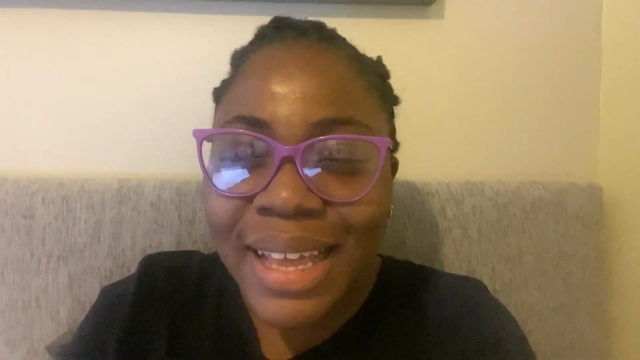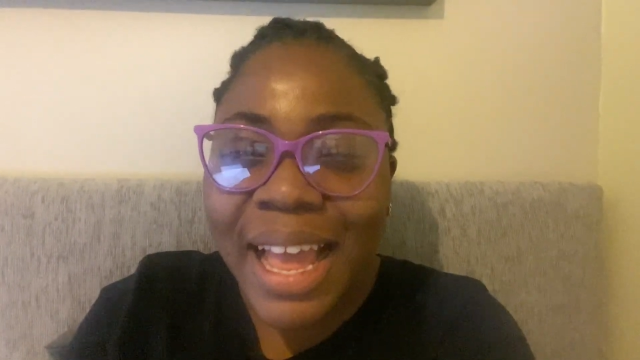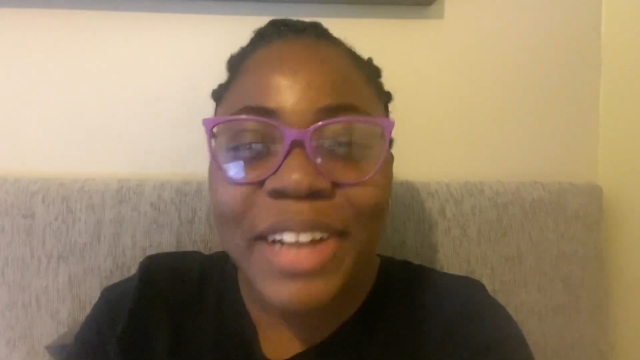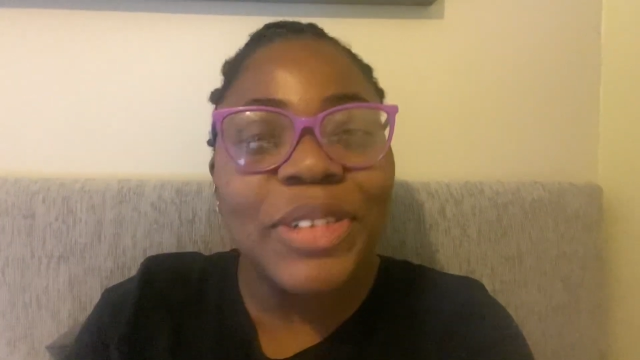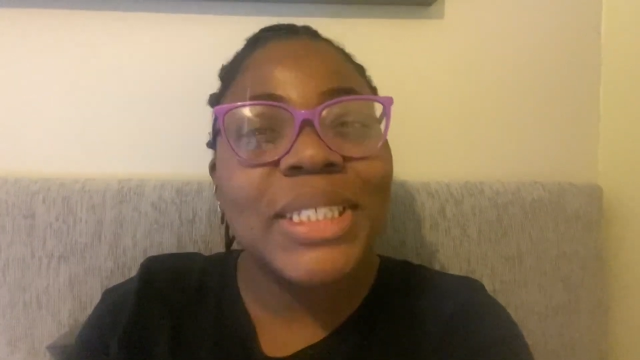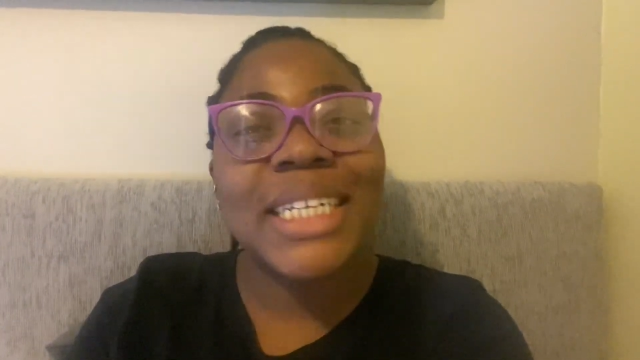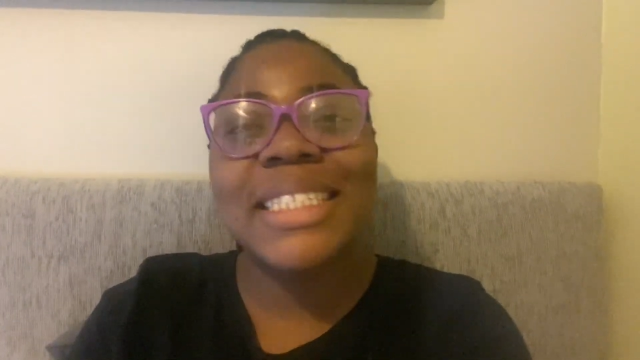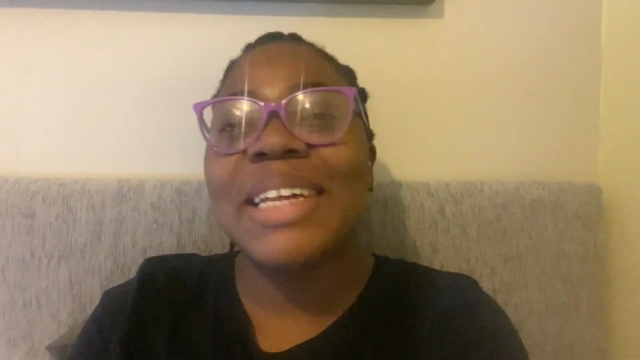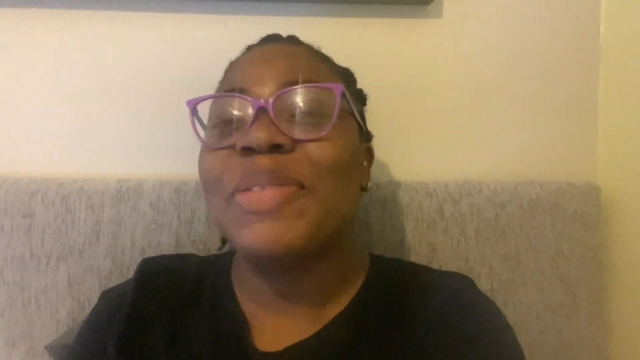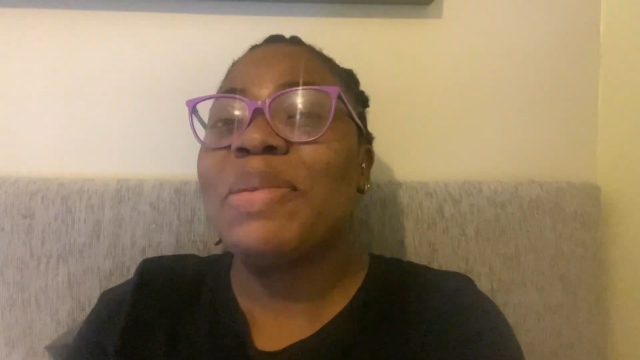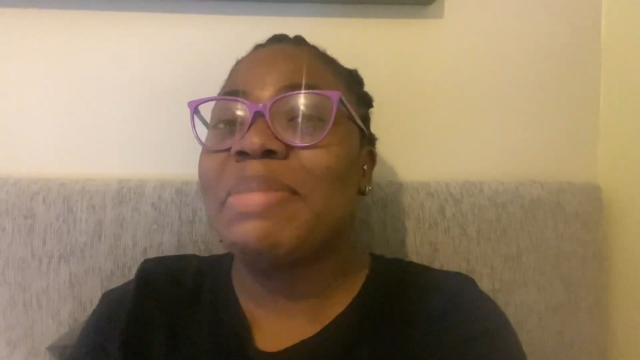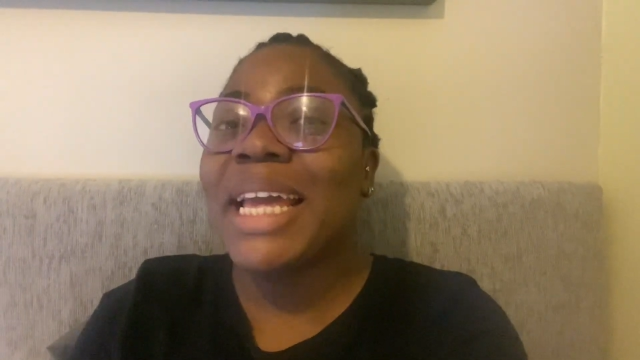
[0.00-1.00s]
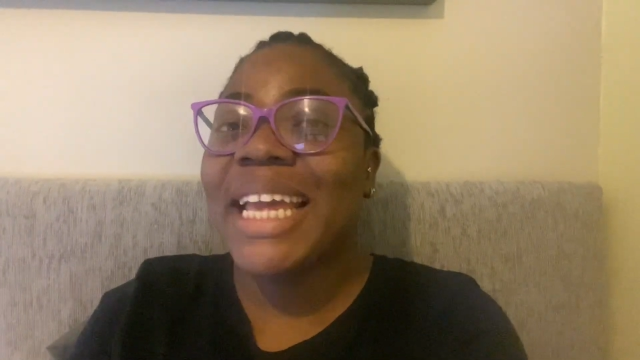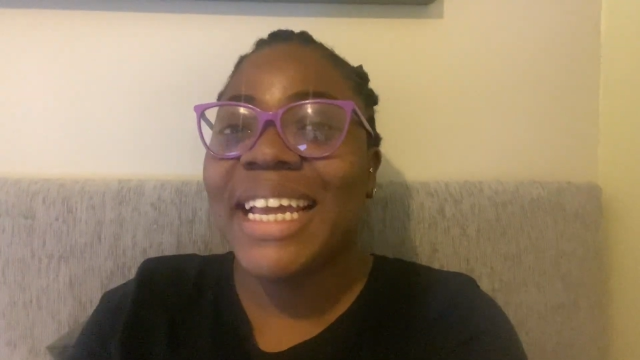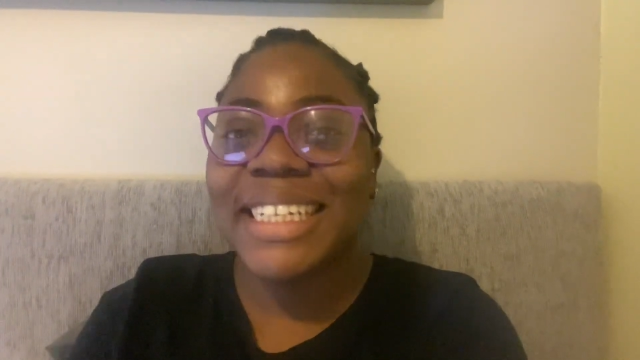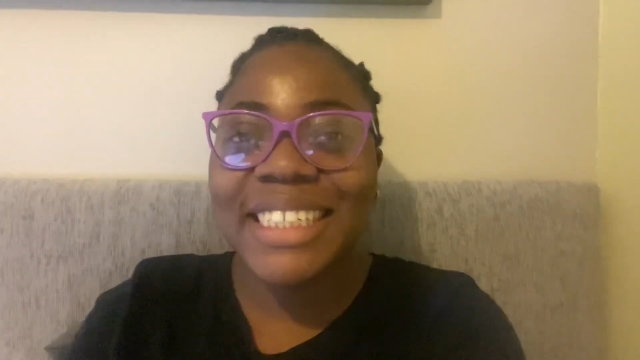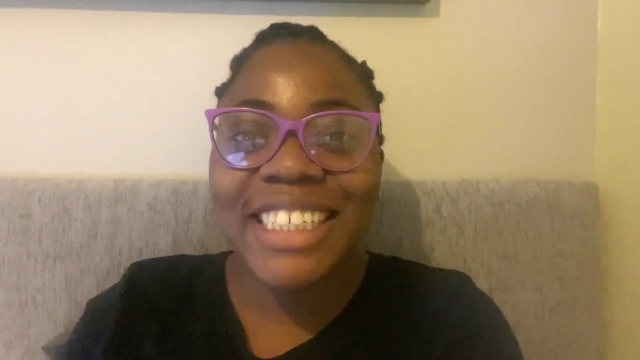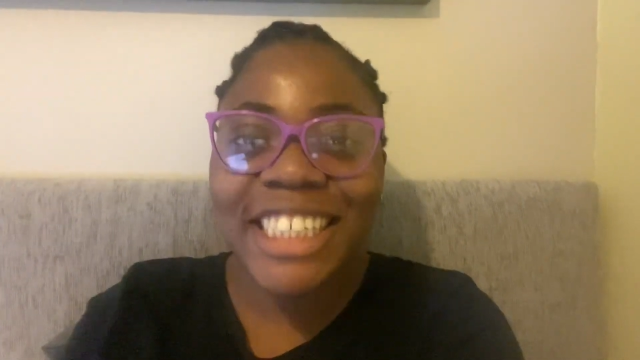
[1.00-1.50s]
I don't understand why my
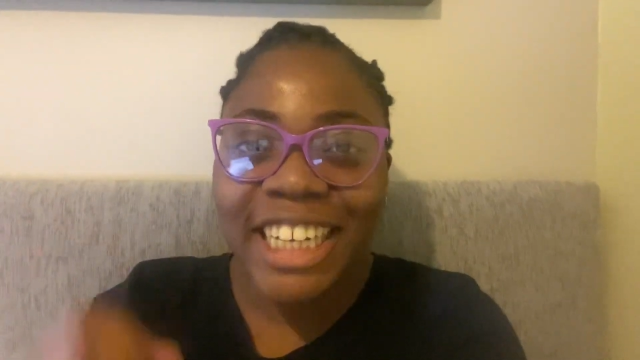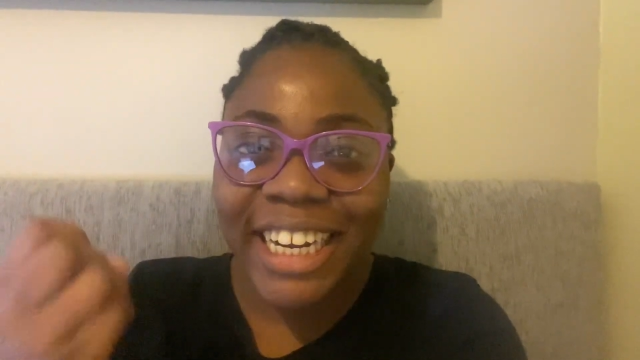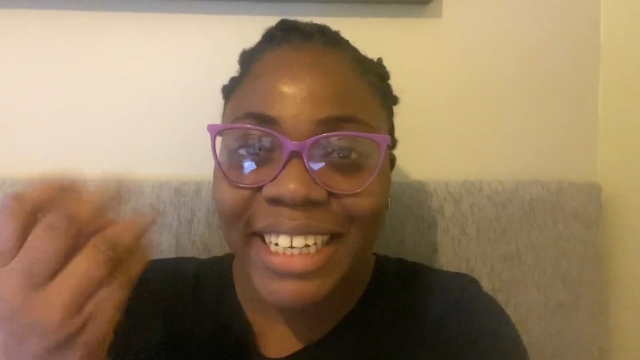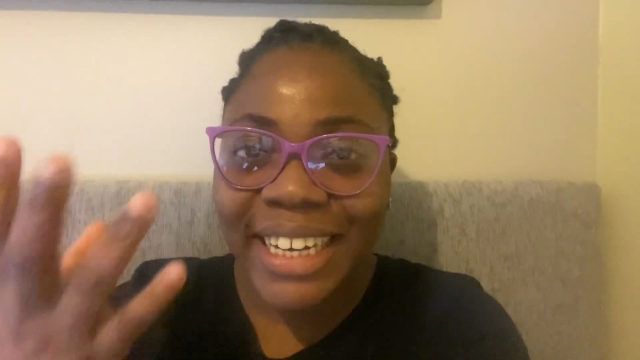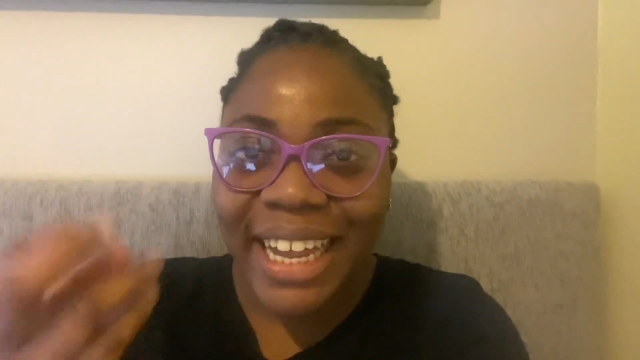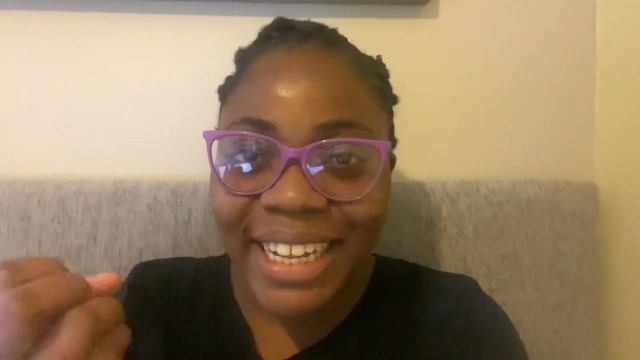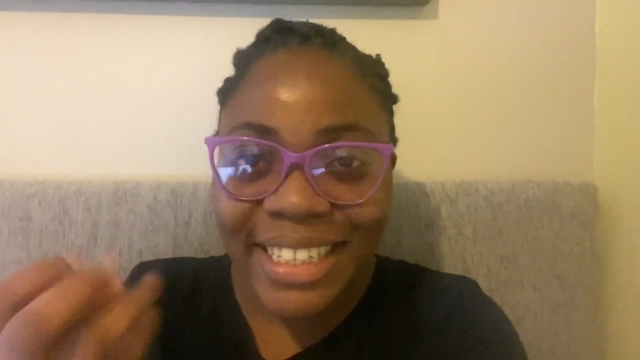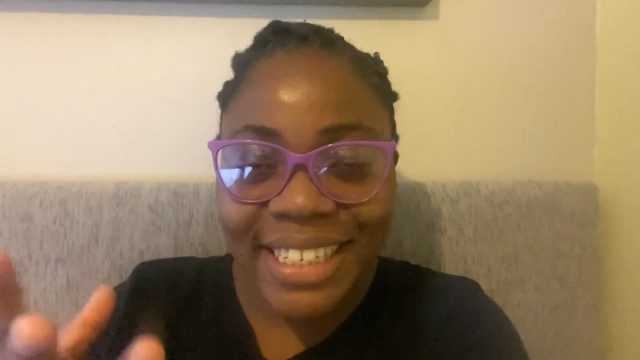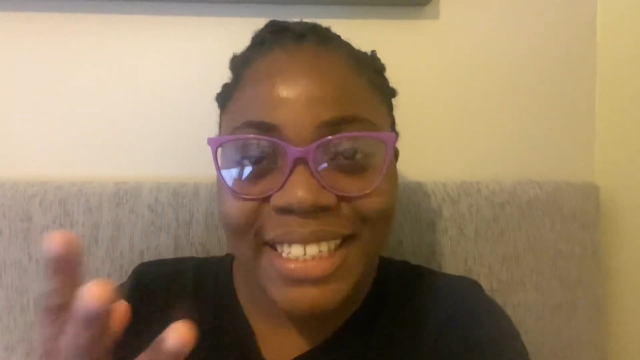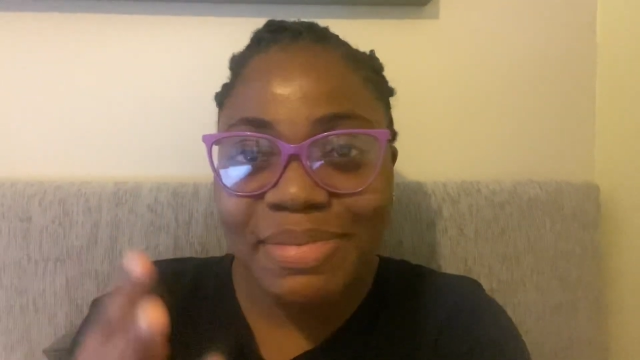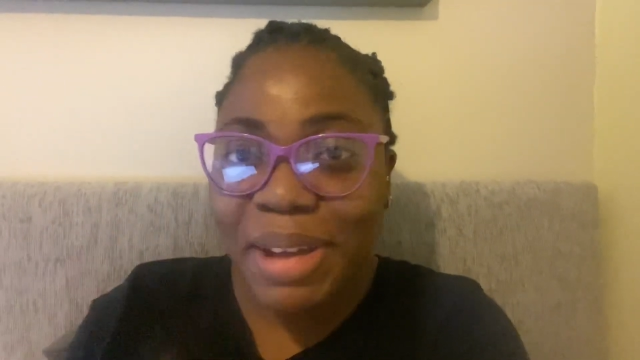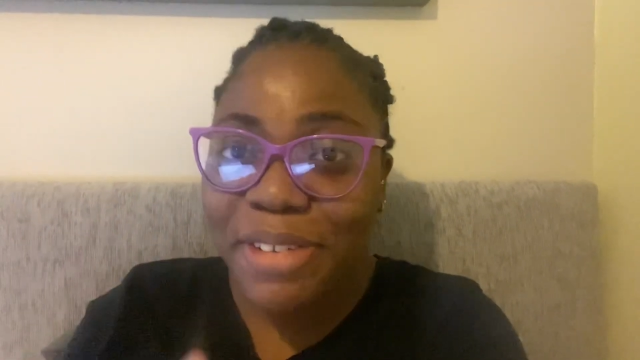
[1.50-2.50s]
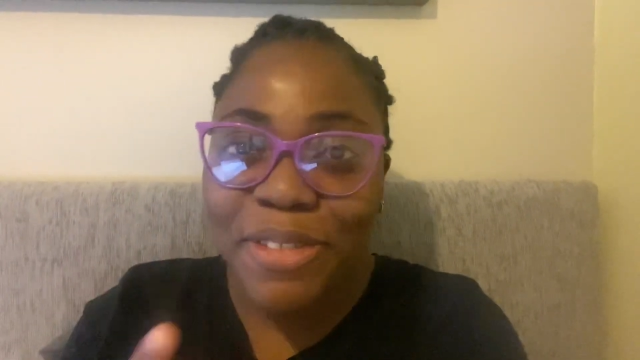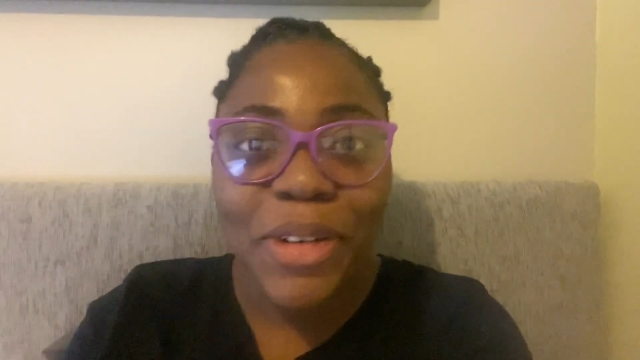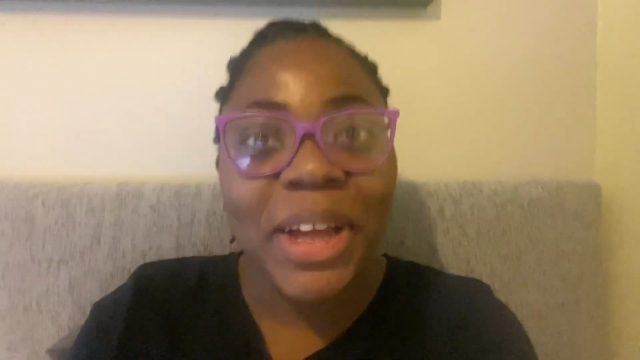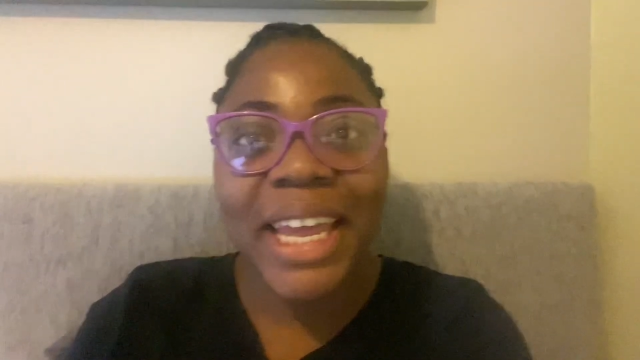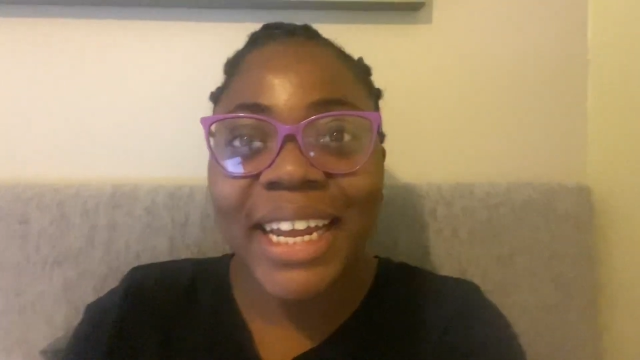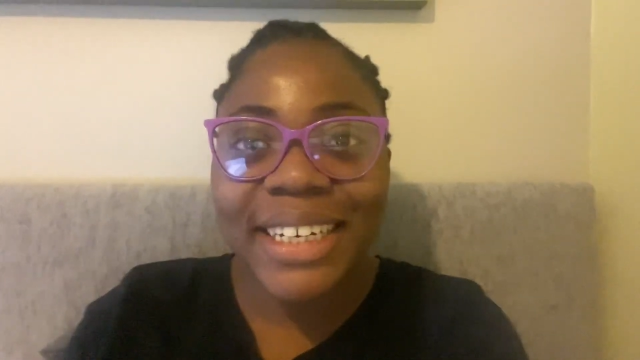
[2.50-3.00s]
head is shining like this, my
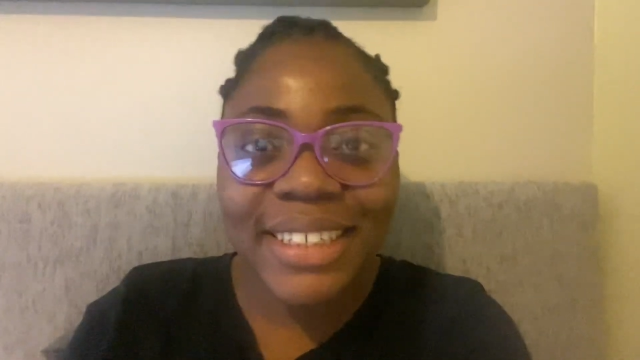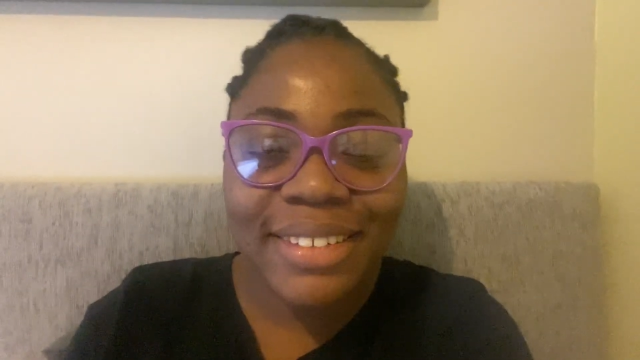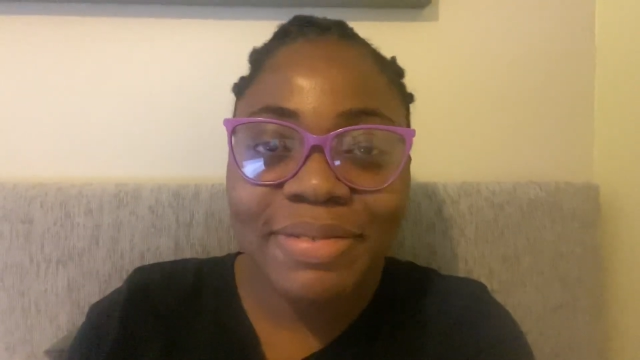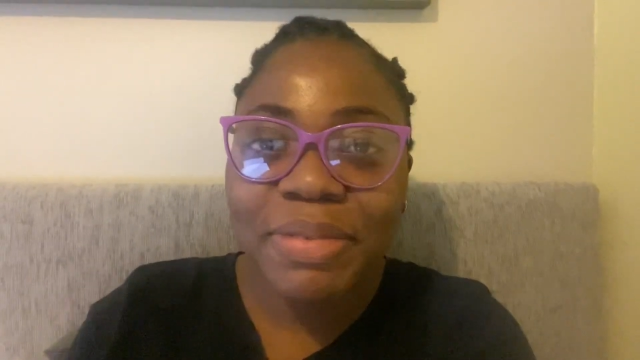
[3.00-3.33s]
forehead.